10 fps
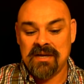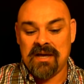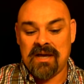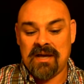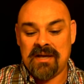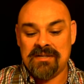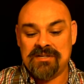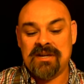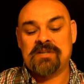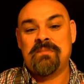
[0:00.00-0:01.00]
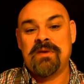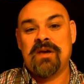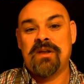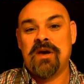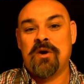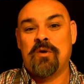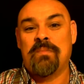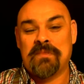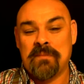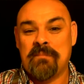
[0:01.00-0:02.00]
is yet to be unknown,
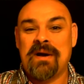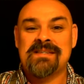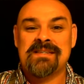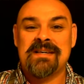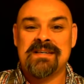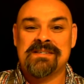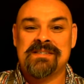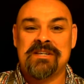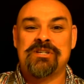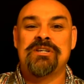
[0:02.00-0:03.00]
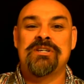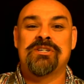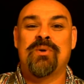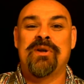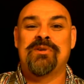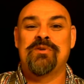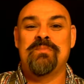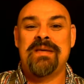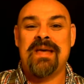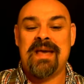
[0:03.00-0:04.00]
but the buzz is that she is going to
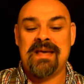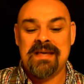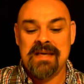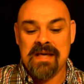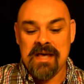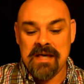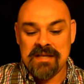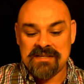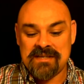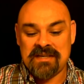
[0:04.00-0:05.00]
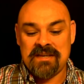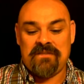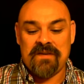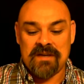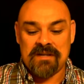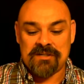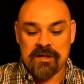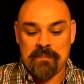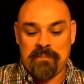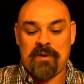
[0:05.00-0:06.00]
be a significant
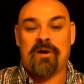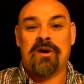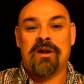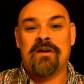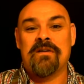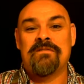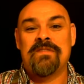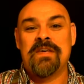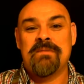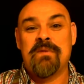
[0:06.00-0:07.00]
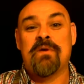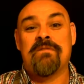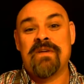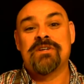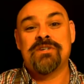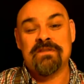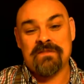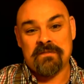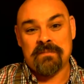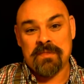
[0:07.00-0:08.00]
part of the motivation of
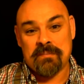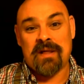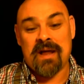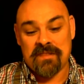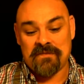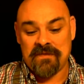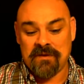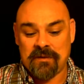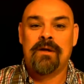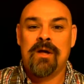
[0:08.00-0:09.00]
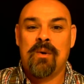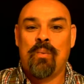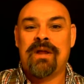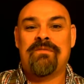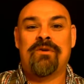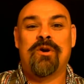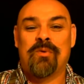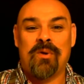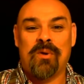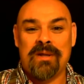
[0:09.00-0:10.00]
the plot of the film. Whatever her
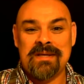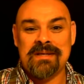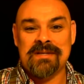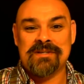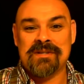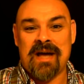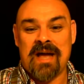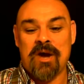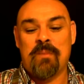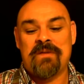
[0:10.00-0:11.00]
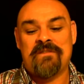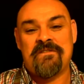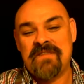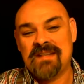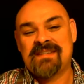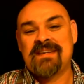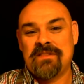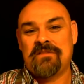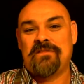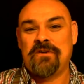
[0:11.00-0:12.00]
role is, I hope it fits into
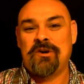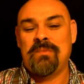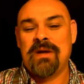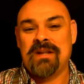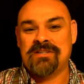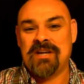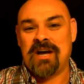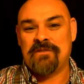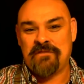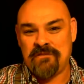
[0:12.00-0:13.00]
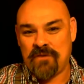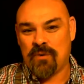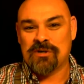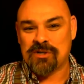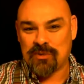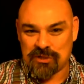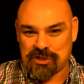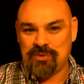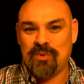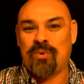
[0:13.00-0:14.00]
the film and it's not forced or
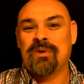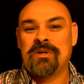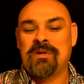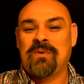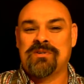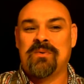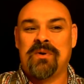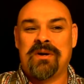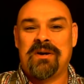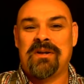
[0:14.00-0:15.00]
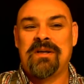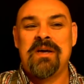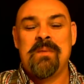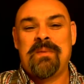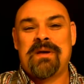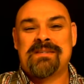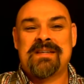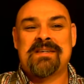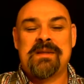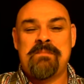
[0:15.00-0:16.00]
shoehorned into what's going on, because
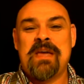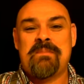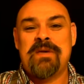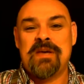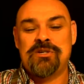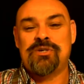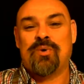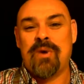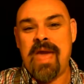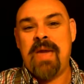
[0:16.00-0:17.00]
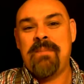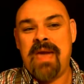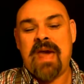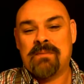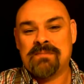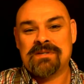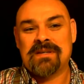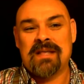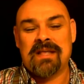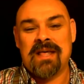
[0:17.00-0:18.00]
that's going to make me enjoy Amy Adams'
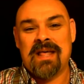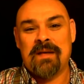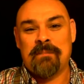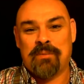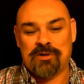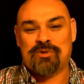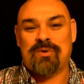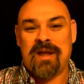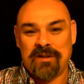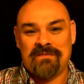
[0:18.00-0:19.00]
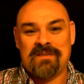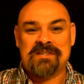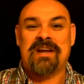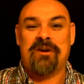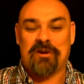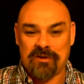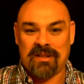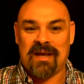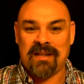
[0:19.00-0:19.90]
portrayal of this character a lot